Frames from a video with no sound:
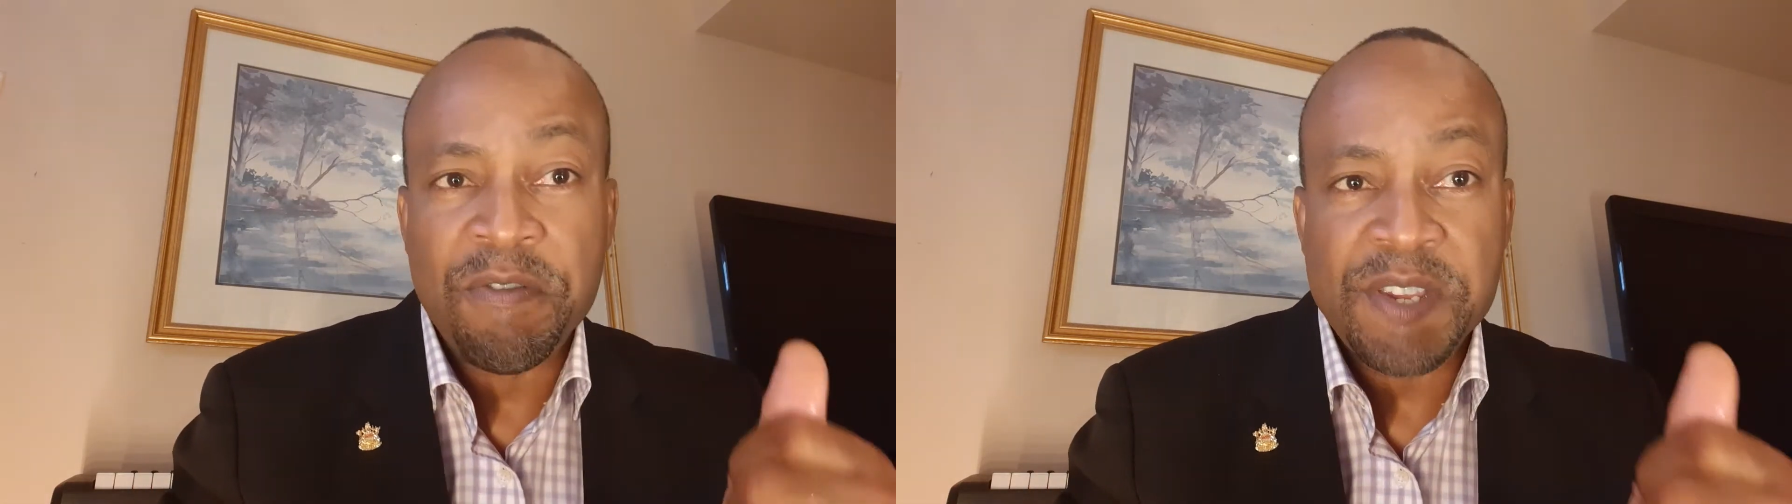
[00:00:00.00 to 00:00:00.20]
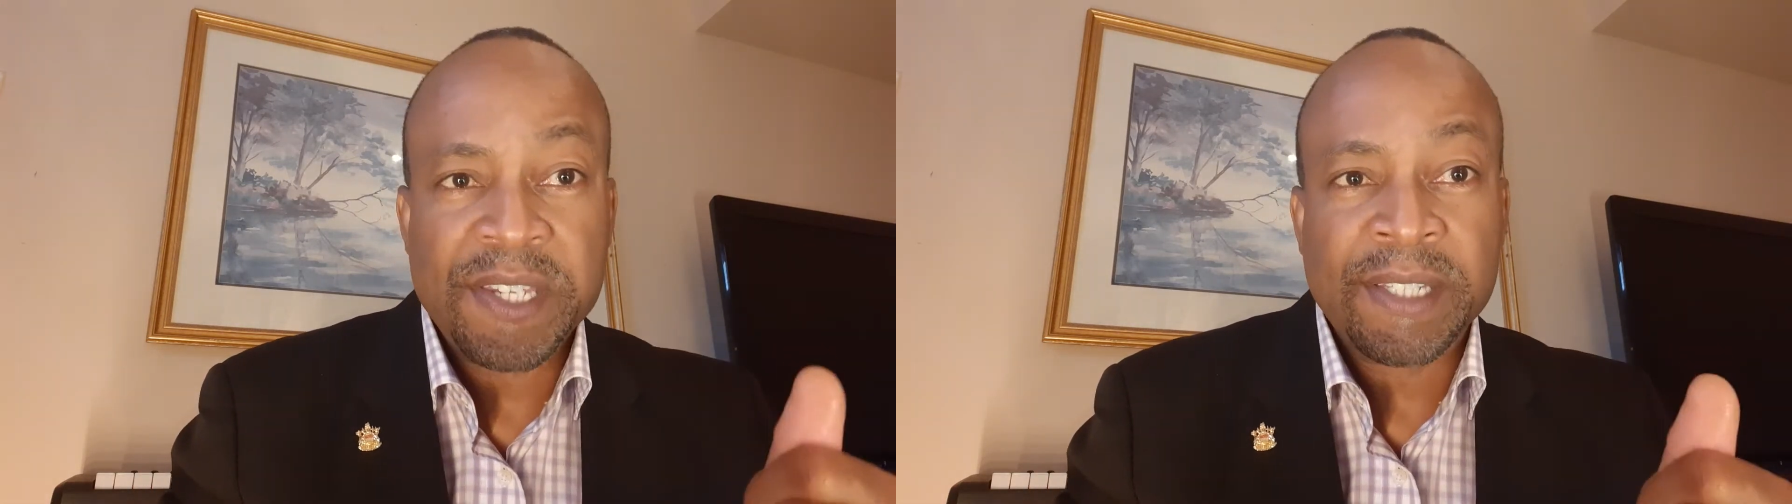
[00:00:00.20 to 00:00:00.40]

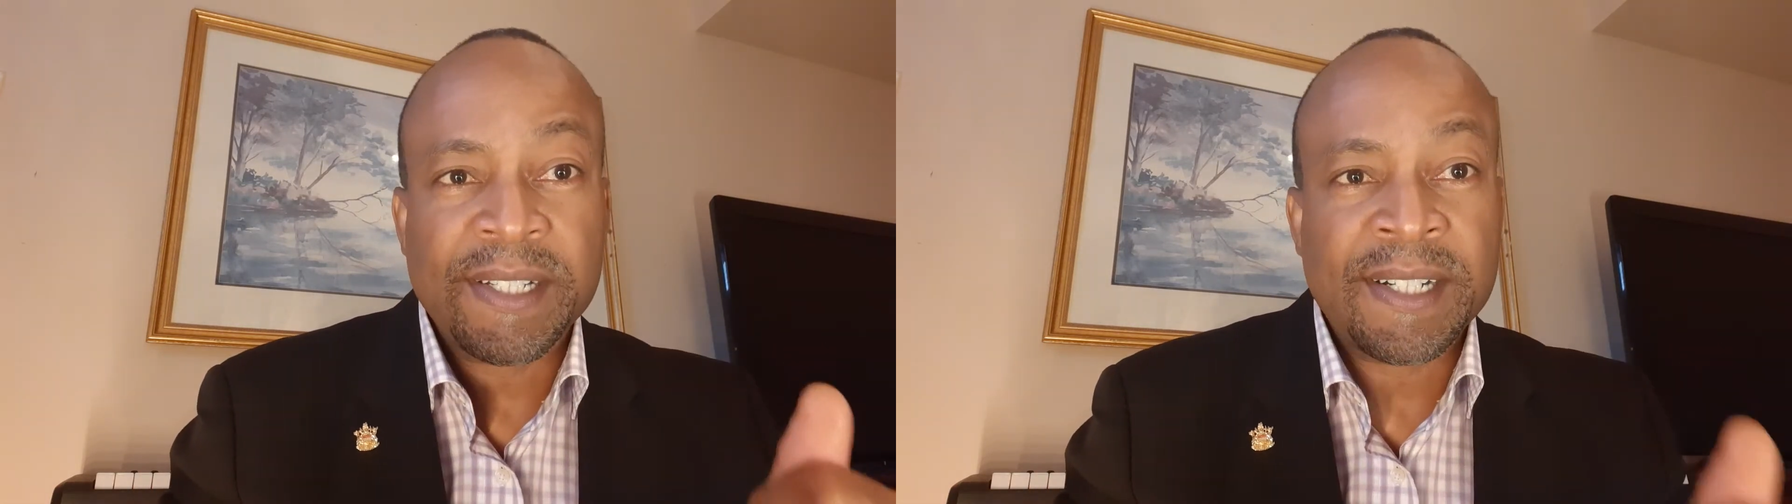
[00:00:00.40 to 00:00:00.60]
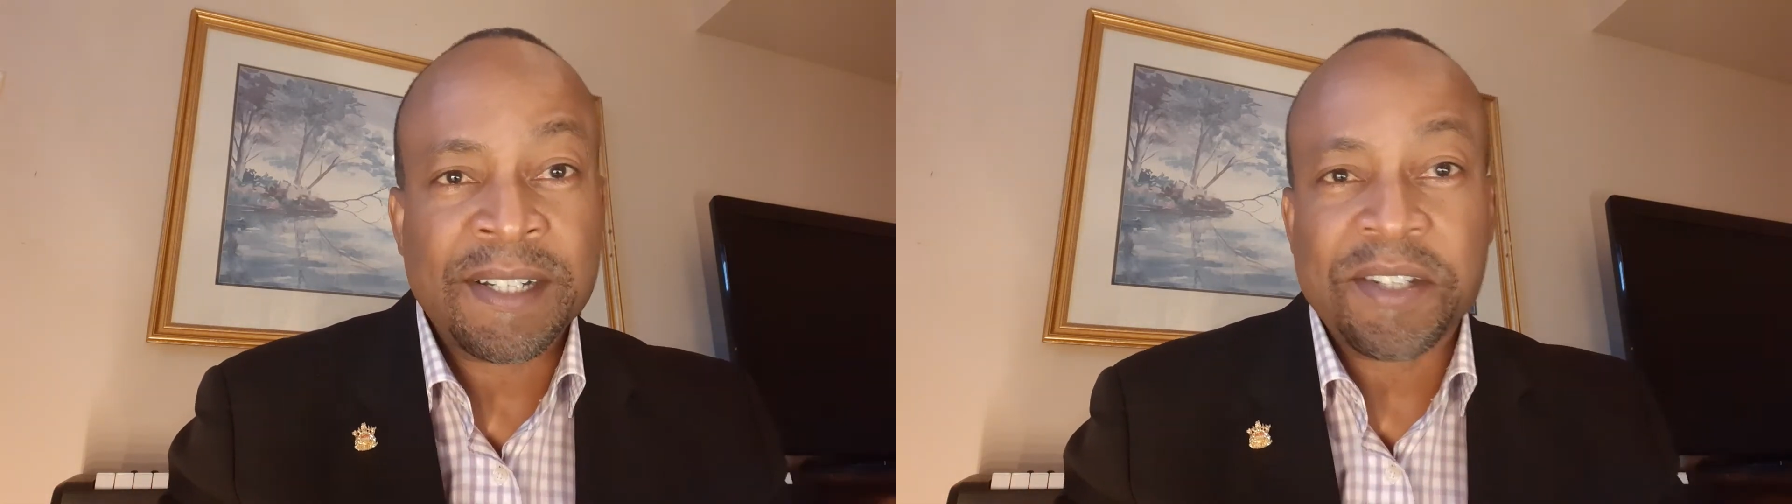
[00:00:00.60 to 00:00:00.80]
visit
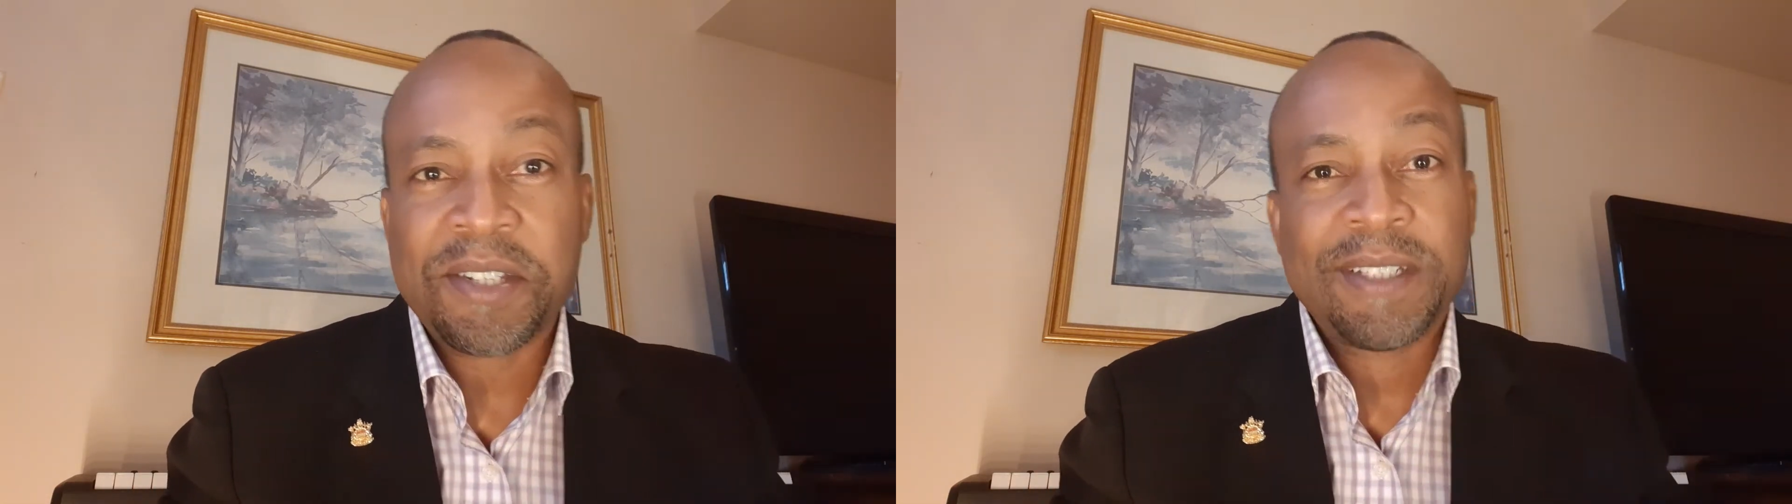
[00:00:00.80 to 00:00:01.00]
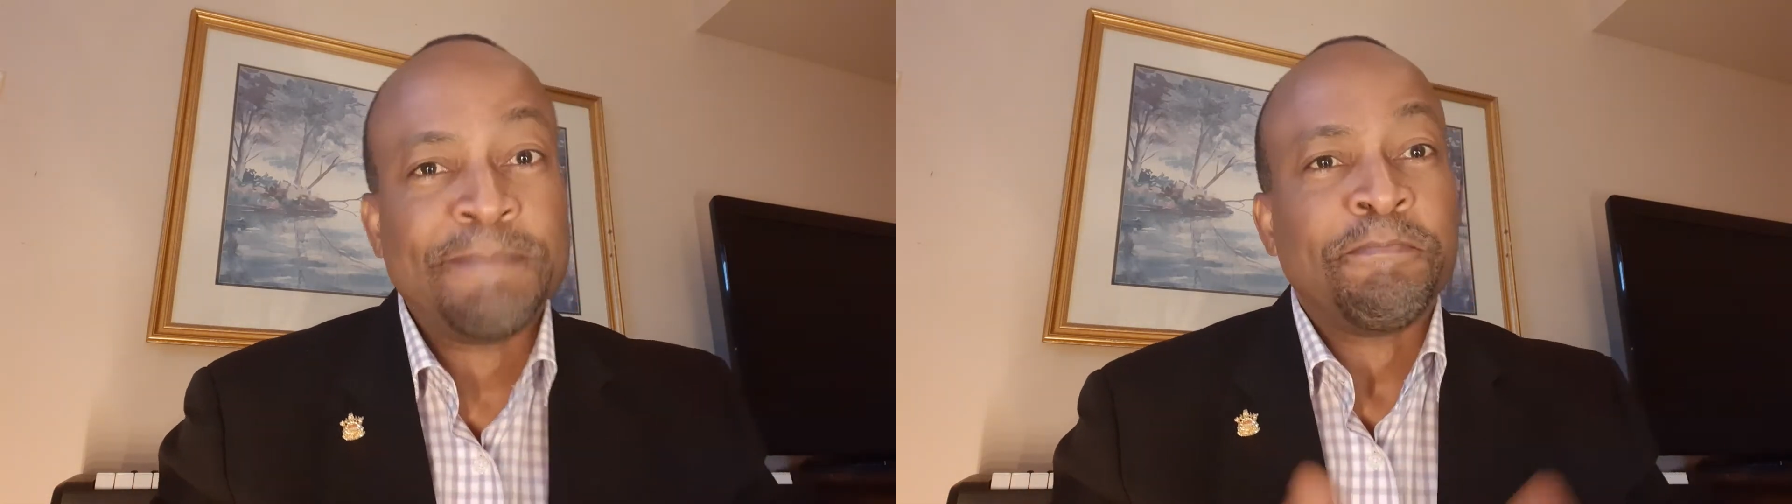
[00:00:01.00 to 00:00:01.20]
us.